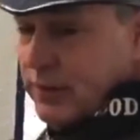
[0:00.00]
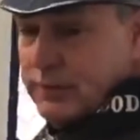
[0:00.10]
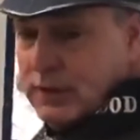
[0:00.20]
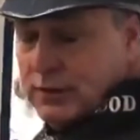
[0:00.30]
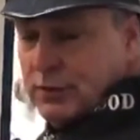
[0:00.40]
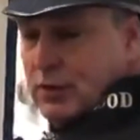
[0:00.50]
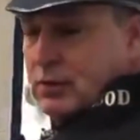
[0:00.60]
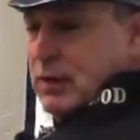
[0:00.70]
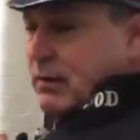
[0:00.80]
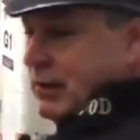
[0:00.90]
fifty
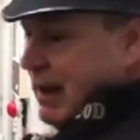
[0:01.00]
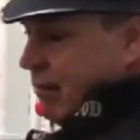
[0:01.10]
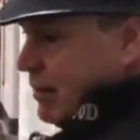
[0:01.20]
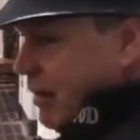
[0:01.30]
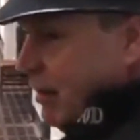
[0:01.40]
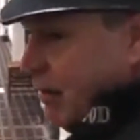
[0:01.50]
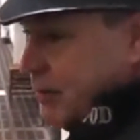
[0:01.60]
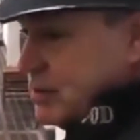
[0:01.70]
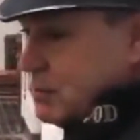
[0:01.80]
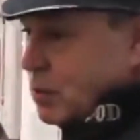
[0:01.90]
through every hour and a
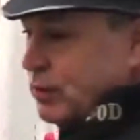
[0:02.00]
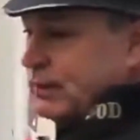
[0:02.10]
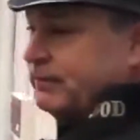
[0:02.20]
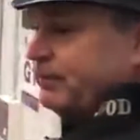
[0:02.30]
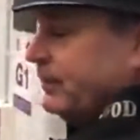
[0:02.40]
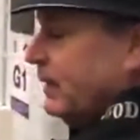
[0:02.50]
half this morning.